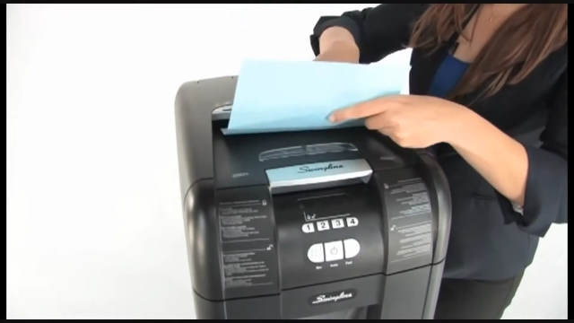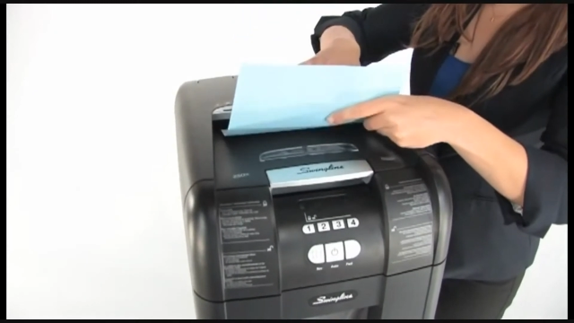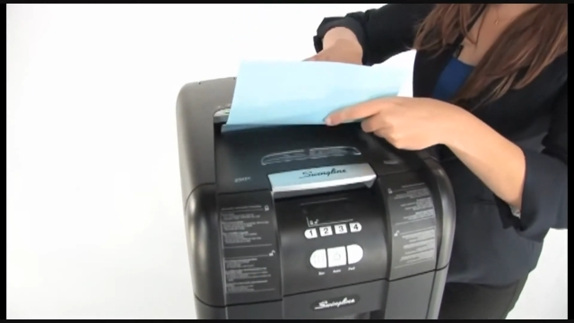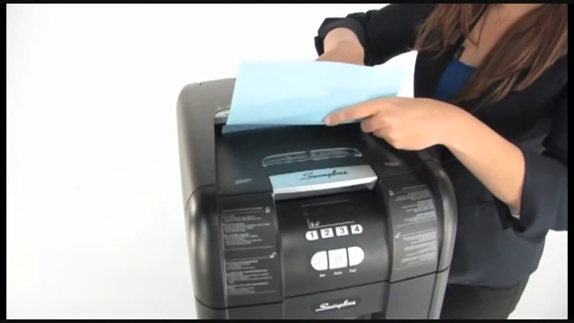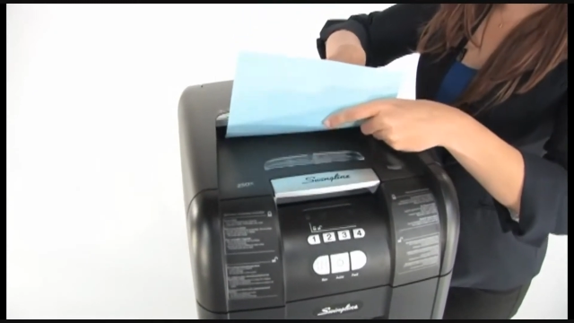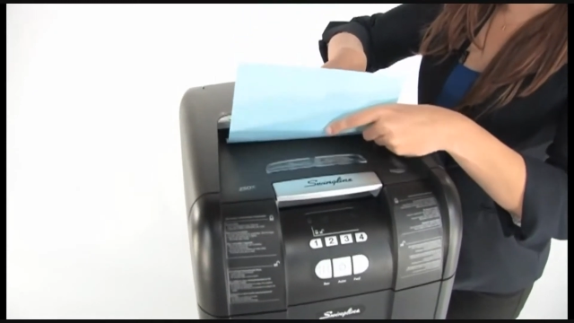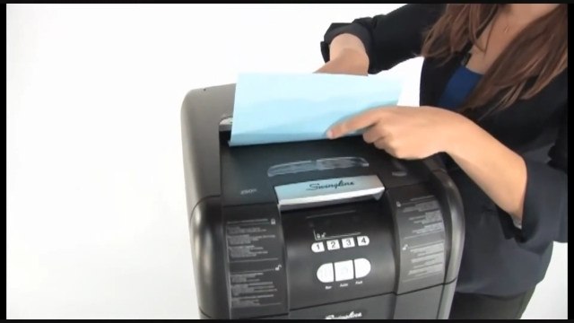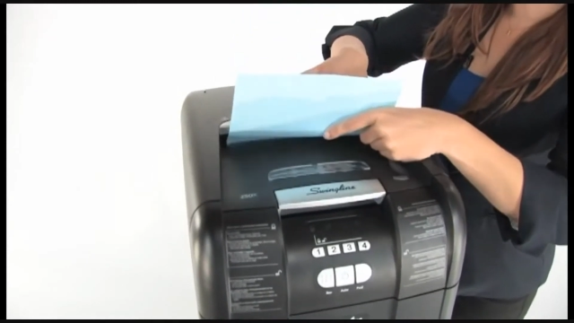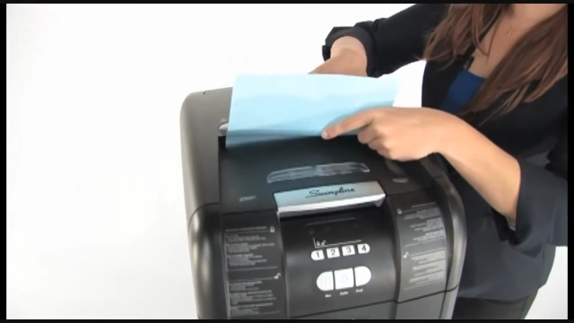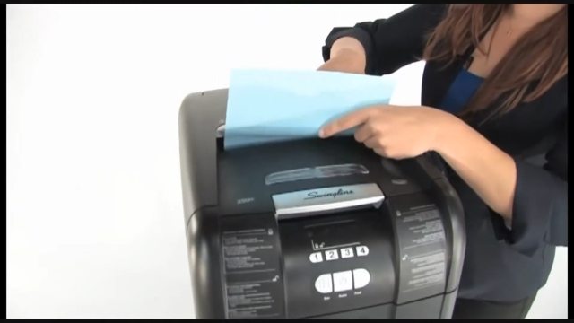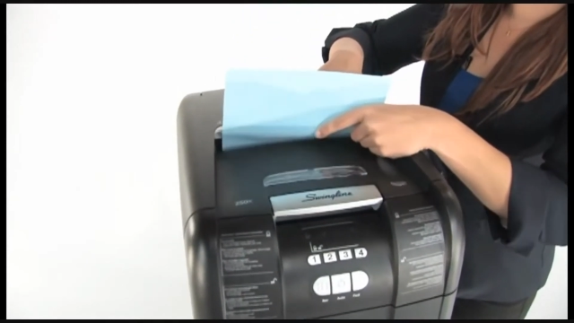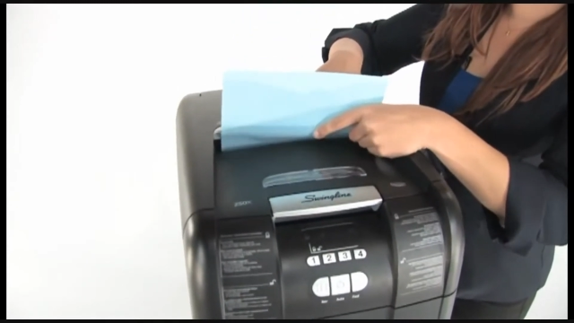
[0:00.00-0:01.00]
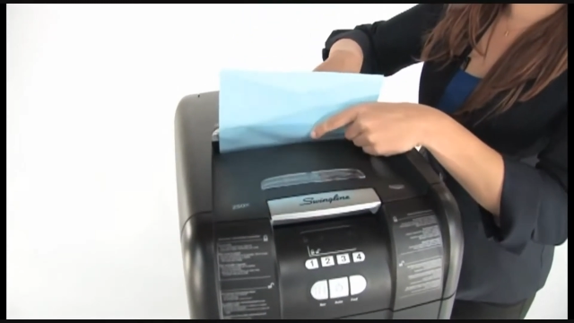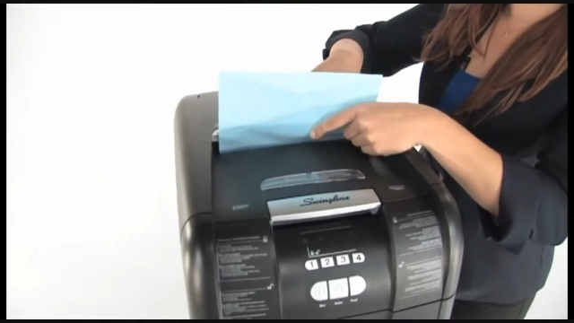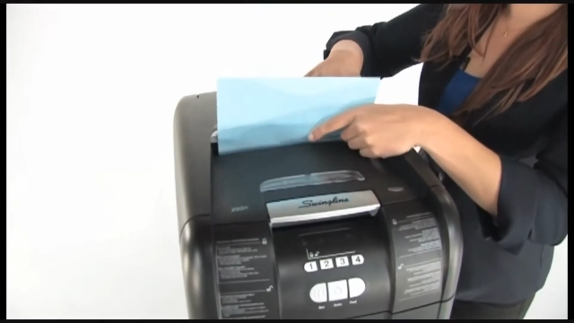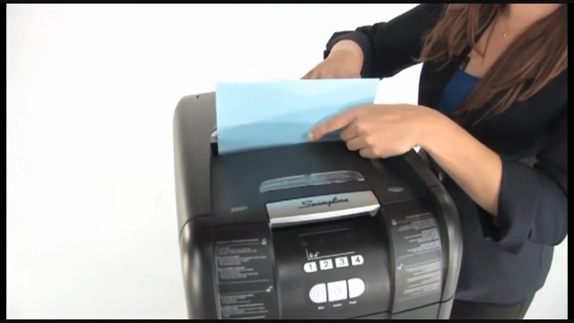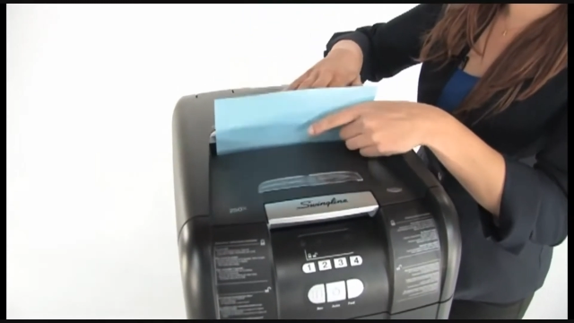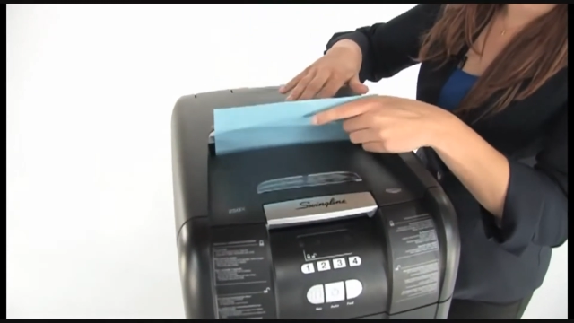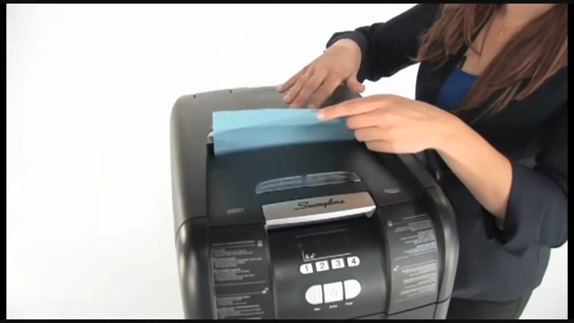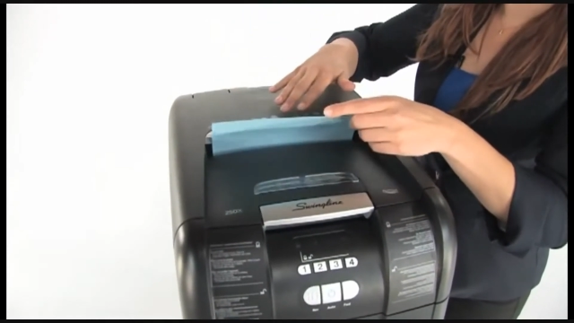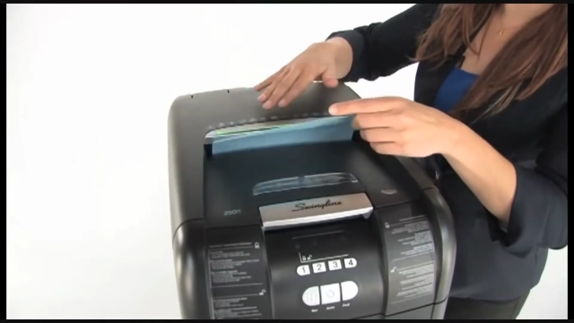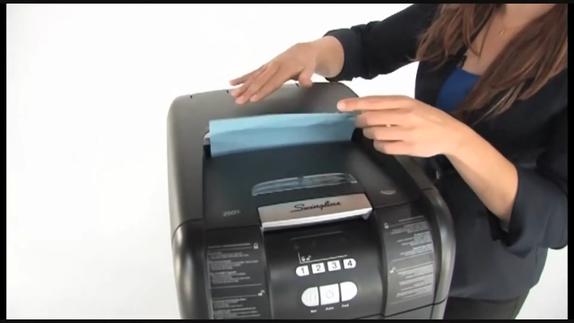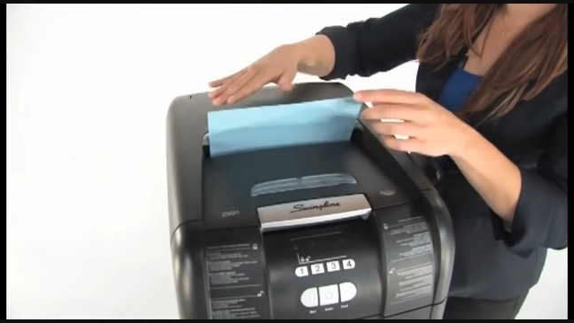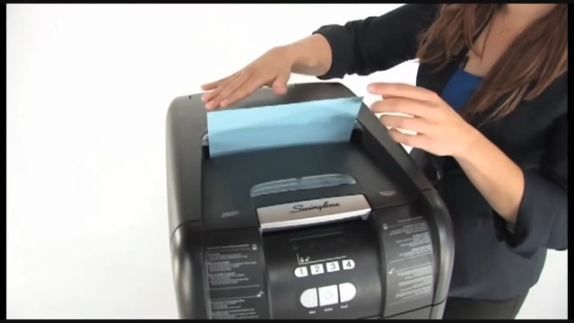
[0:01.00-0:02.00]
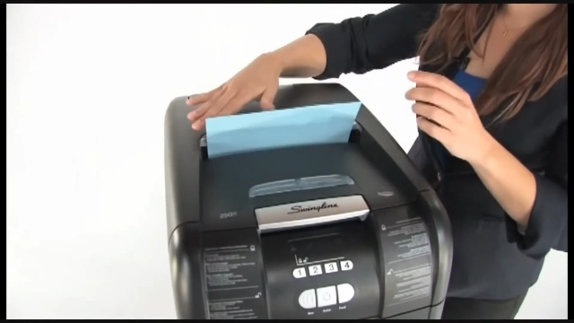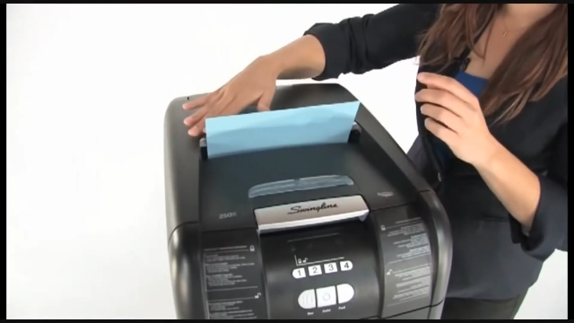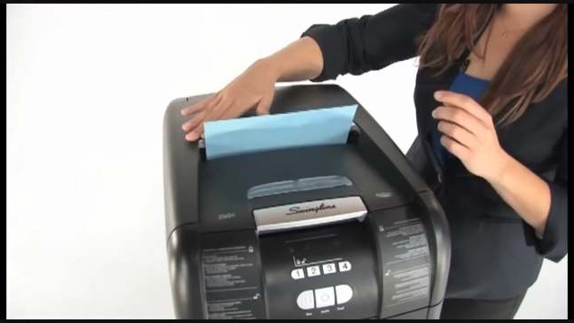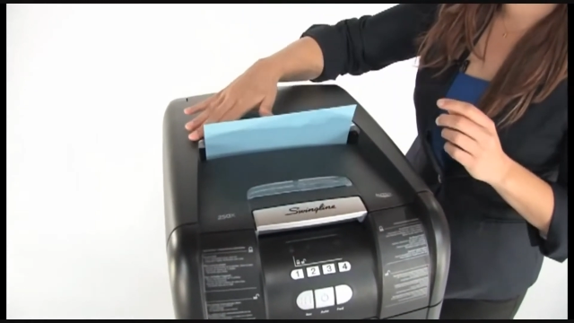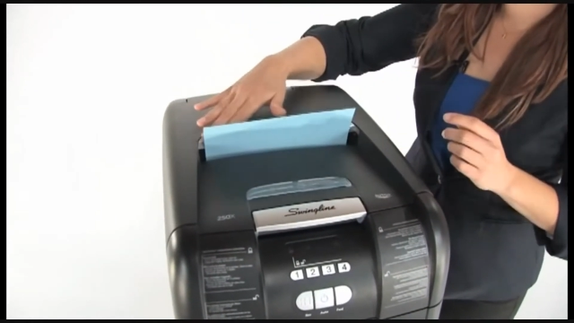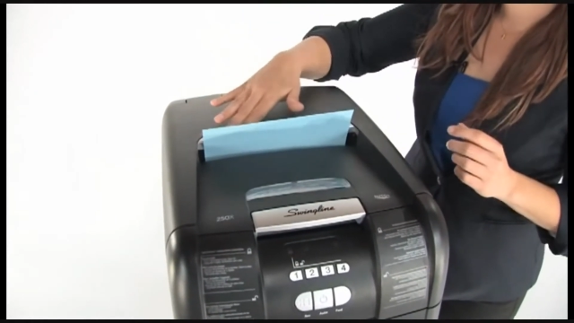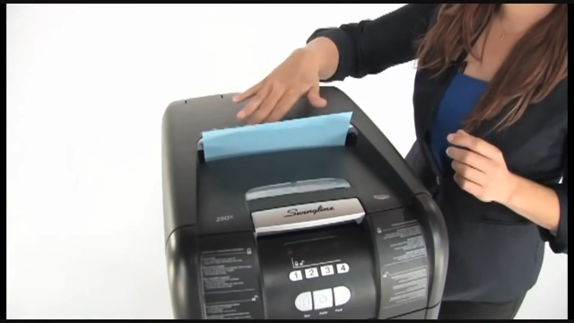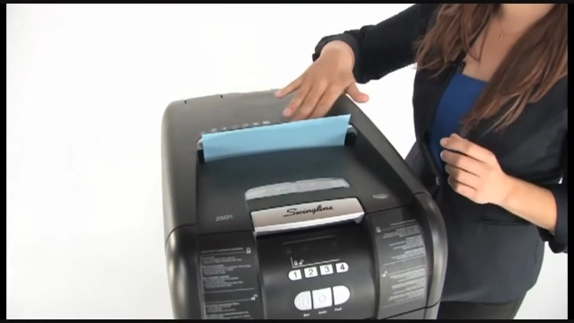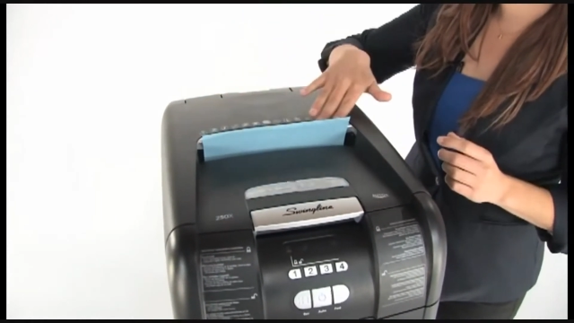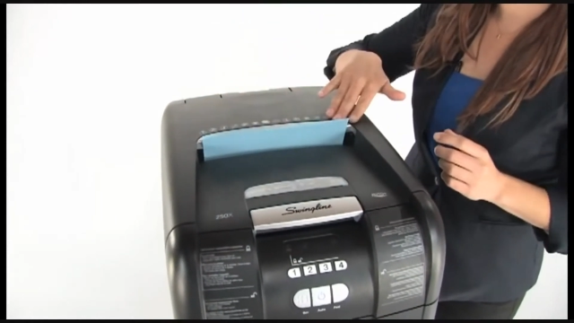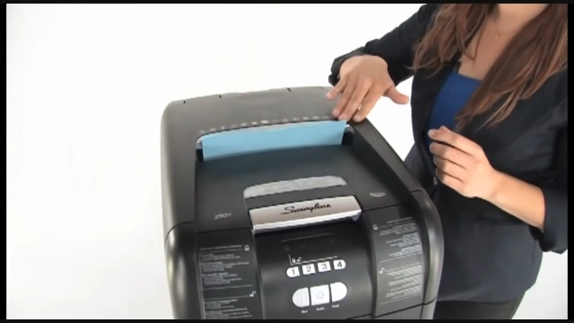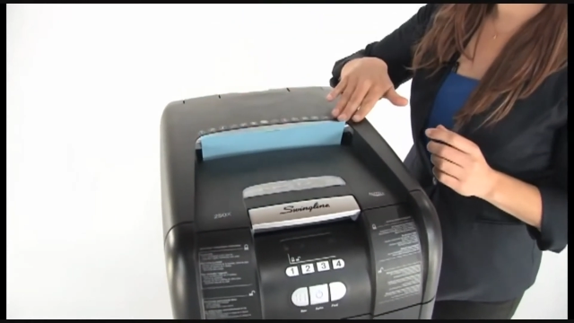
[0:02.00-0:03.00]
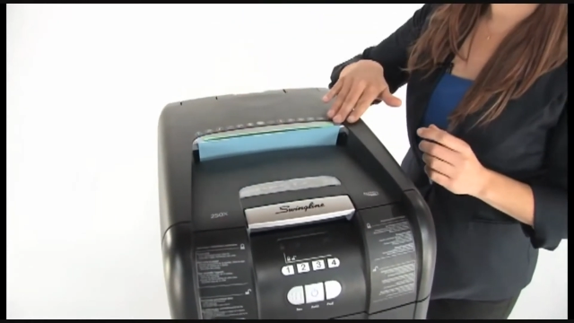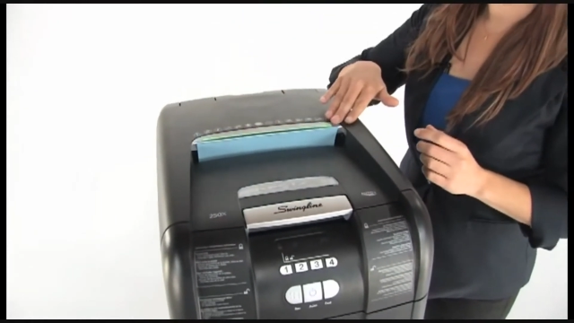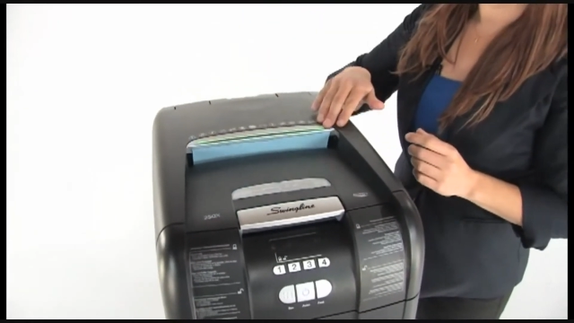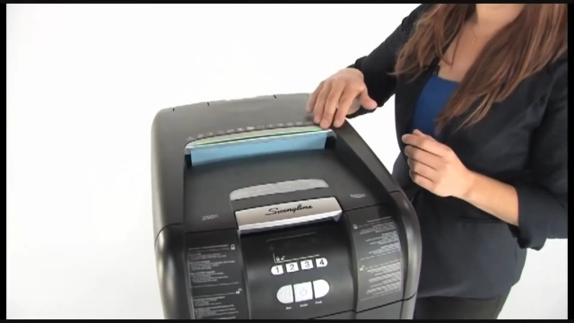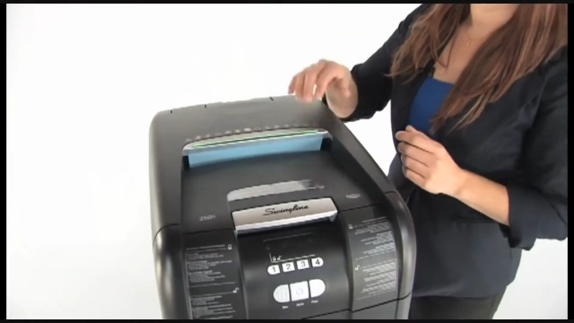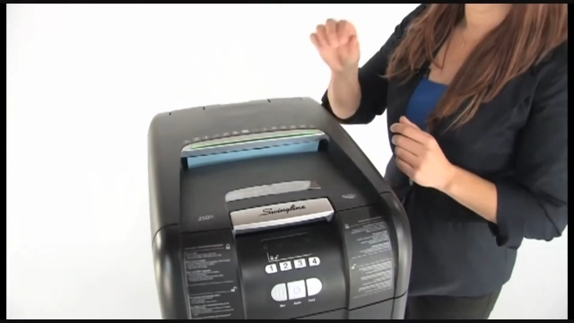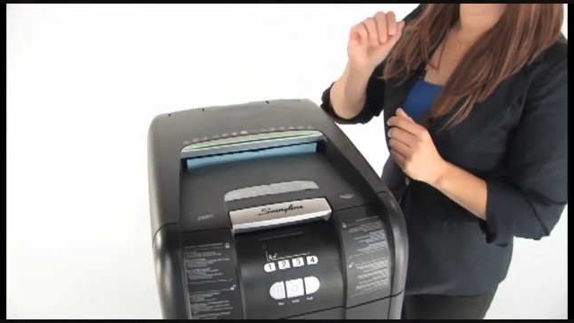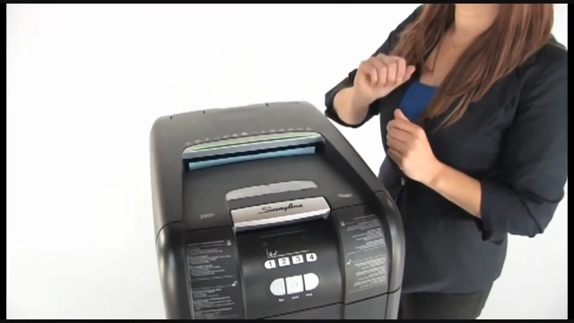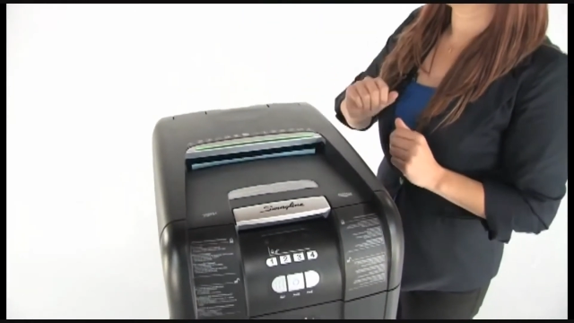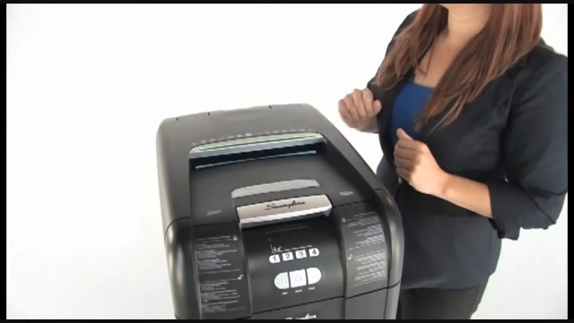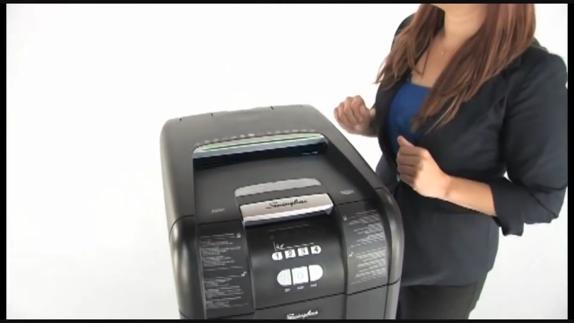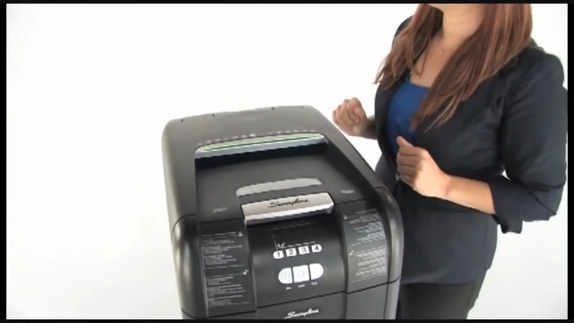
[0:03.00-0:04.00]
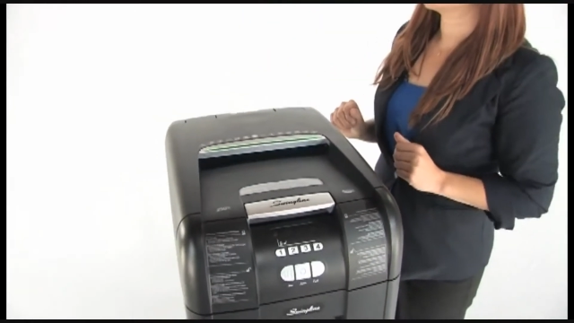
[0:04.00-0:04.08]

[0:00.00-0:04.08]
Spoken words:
(no speaker visible)